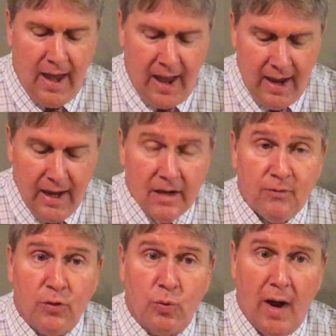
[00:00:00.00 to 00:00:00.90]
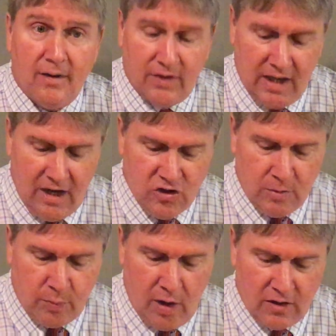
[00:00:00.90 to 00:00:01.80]
and for the ratification
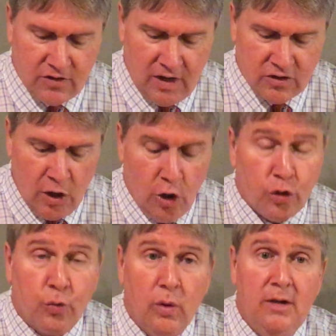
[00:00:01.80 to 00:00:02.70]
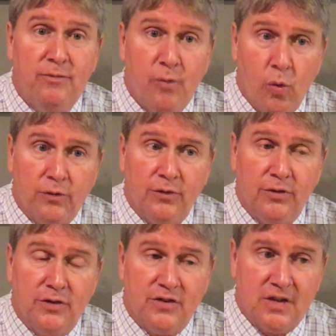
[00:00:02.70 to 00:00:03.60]
process, 3/4 of
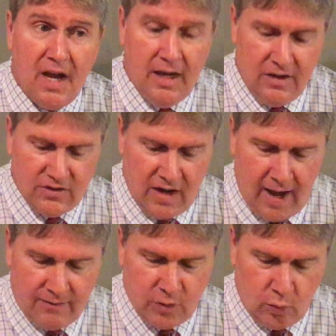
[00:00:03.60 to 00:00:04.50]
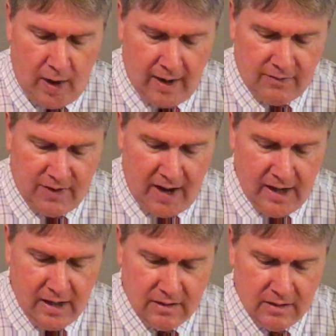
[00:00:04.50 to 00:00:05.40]
the states have to ratify it